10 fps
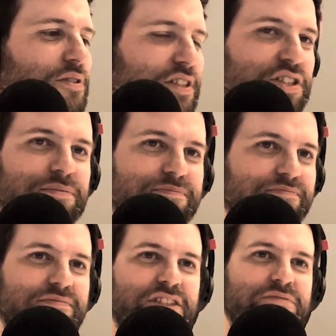such a
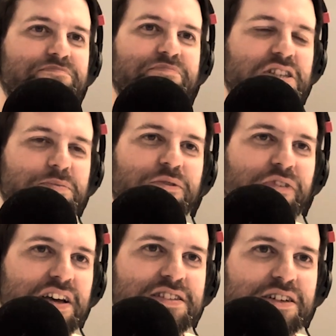just punchable
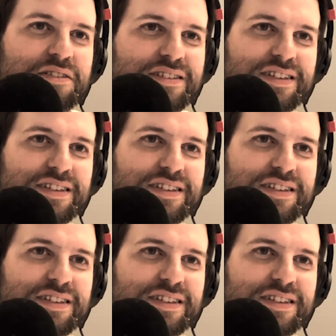face, though, doesn't